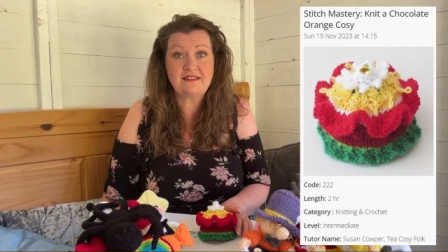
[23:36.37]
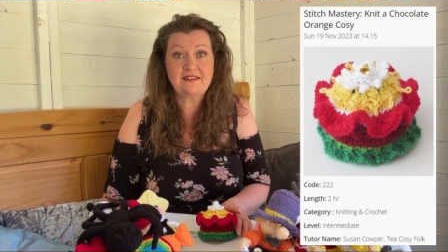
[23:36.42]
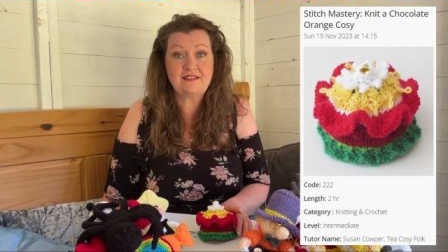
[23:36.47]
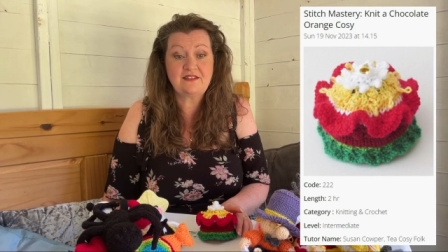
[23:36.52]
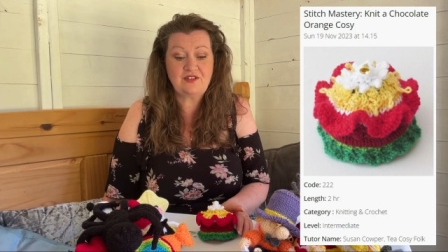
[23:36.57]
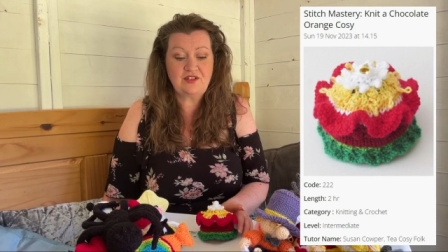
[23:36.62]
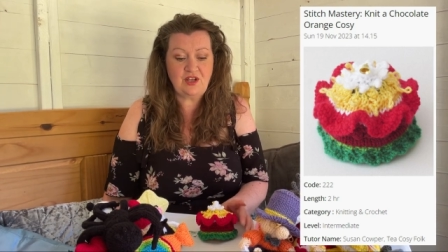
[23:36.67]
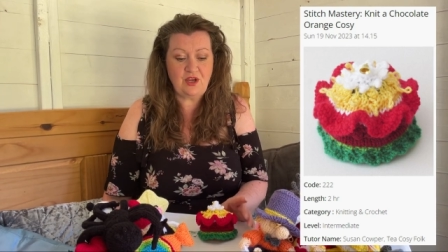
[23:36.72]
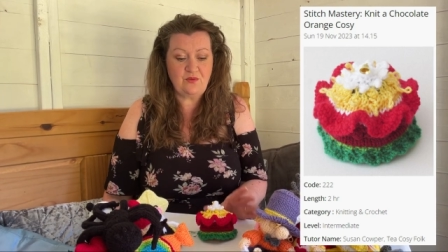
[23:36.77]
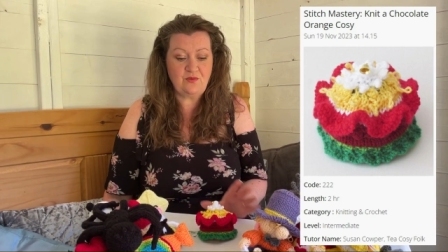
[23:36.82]

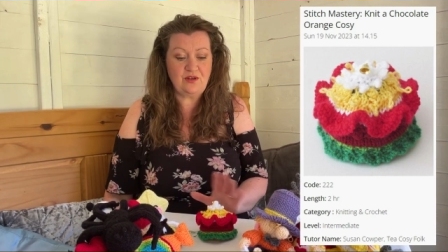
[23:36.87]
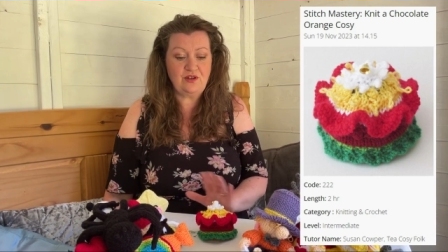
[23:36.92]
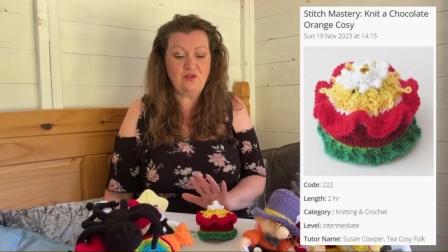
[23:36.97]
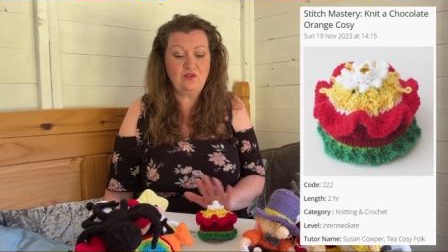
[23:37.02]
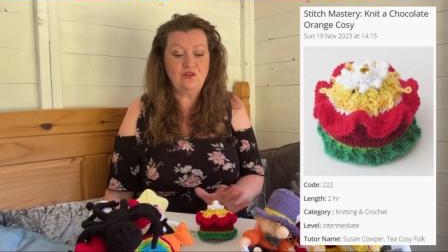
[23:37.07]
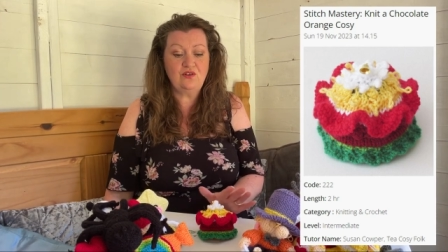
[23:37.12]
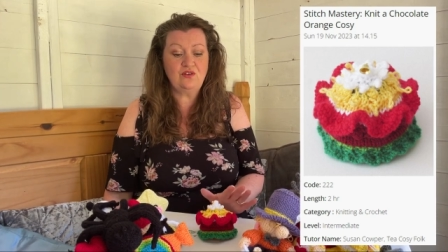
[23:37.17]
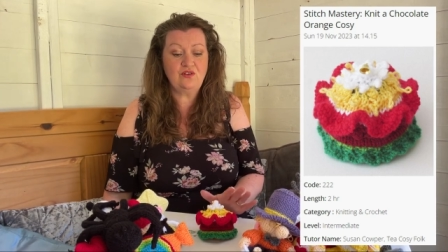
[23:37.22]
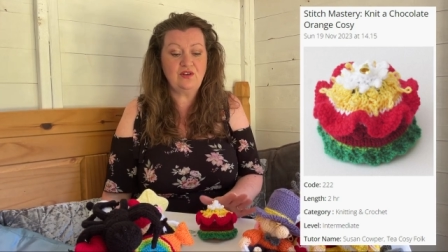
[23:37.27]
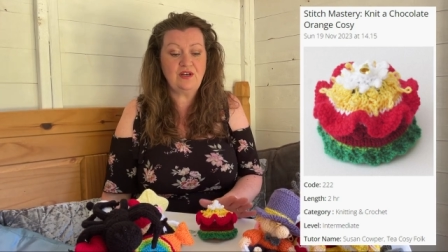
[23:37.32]
so we'll
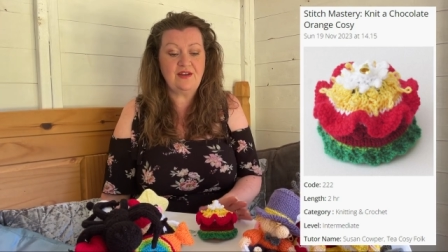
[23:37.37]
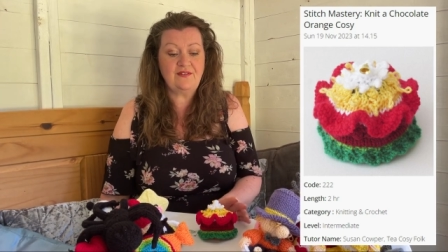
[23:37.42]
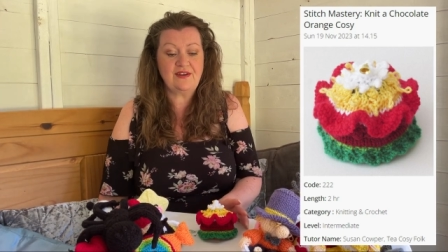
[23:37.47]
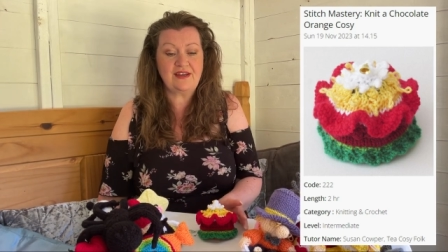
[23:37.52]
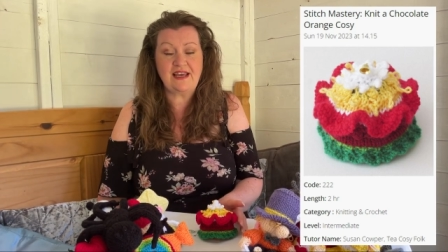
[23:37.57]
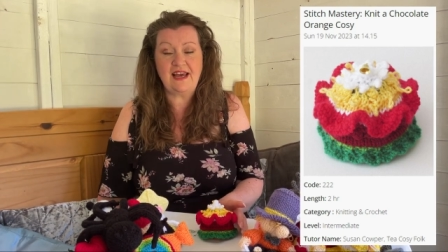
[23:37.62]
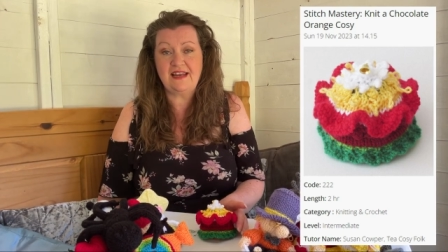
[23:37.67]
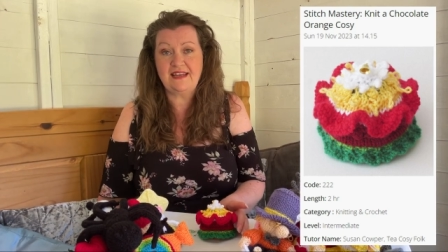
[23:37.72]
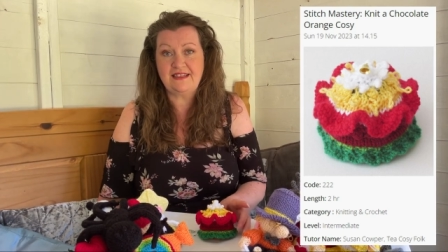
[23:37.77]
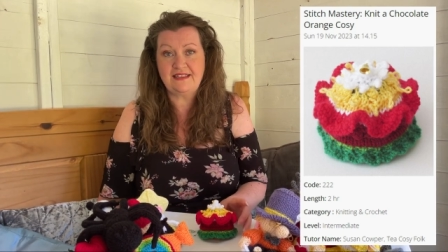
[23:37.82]
all have a
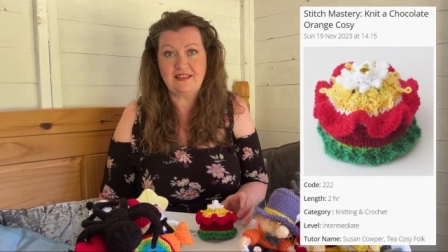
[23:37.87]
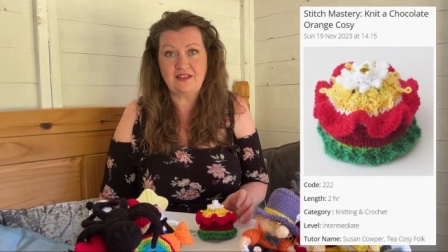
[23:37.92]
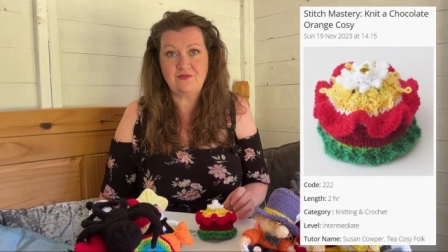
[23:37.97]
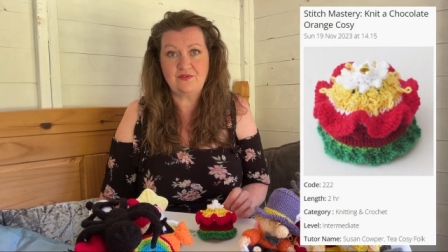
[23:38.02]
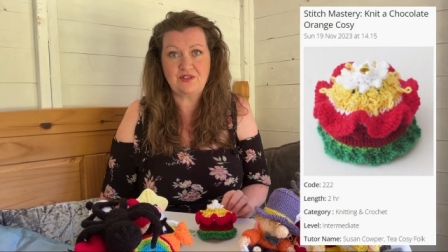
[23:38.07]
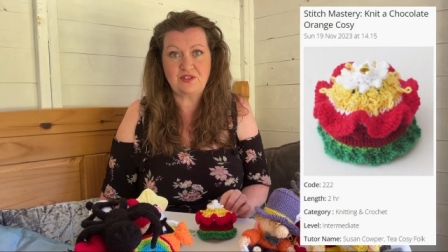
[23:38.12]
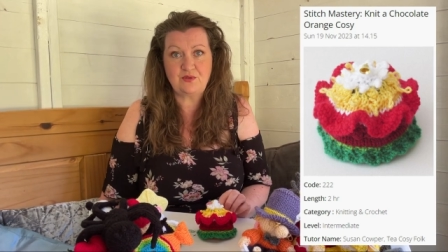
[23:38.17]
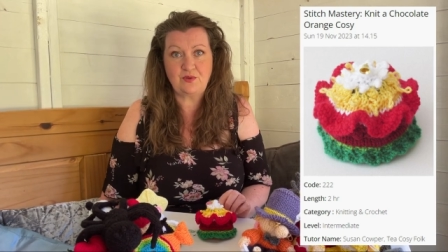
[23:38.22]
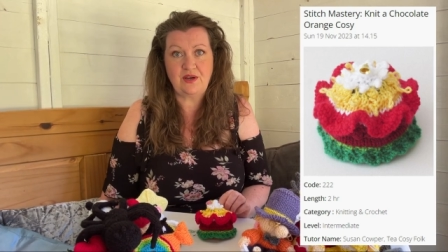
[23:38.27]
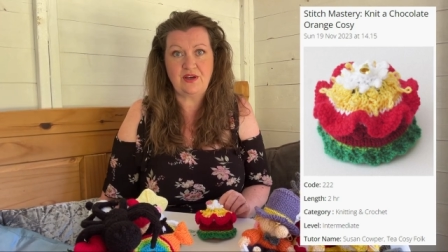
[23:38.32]
calendar
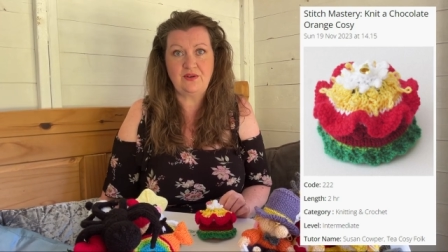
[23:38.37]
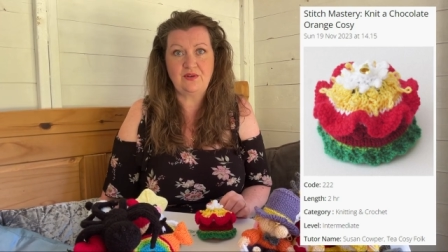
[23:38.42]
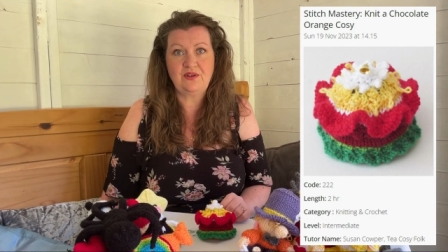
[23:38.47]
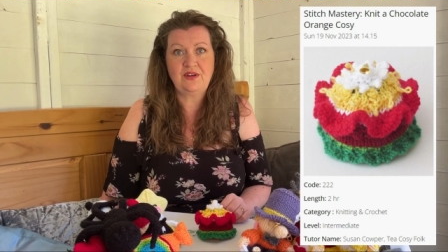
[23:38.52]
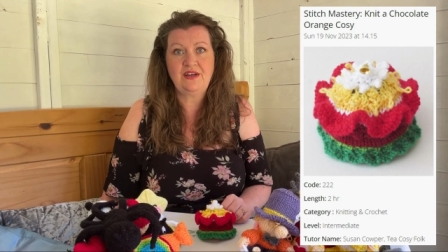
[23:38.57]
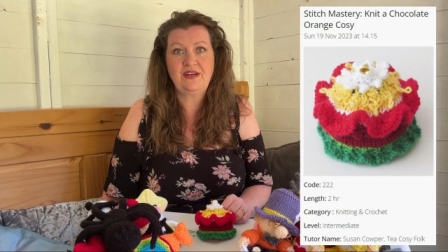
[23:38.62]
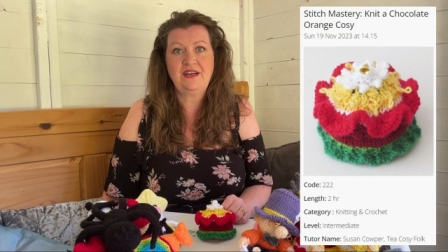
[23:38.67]
as well